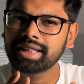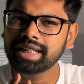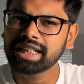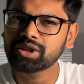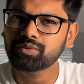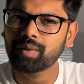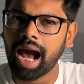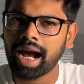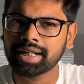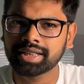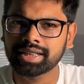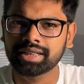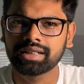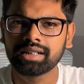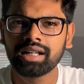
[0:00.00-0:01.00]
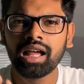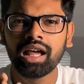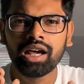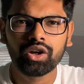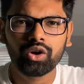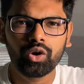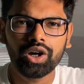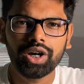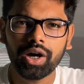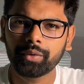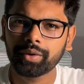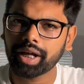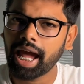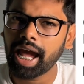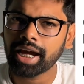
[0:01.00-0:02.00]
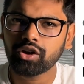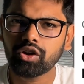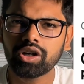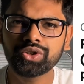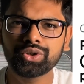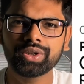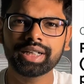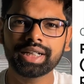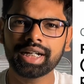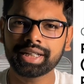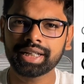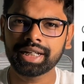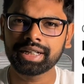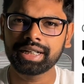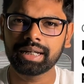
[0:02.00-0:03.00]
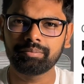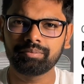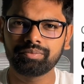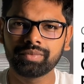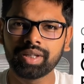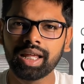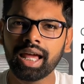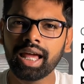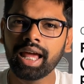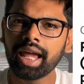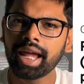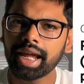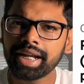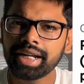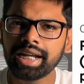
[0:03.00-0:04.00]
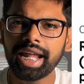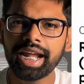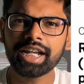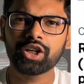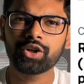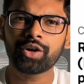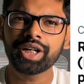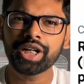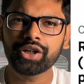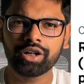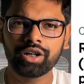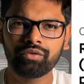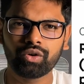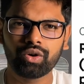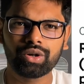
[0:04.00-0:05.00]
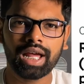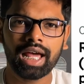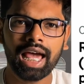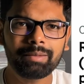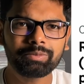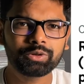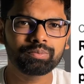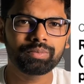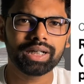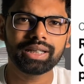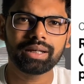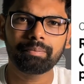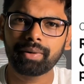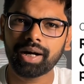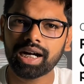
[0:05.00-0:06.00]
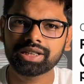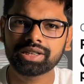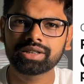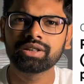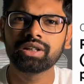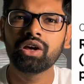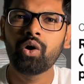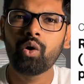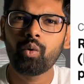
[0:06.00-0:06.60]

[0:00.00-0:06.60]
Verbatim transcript: These vaccine rolled out across United Kingdom in late 2024 helps mother pass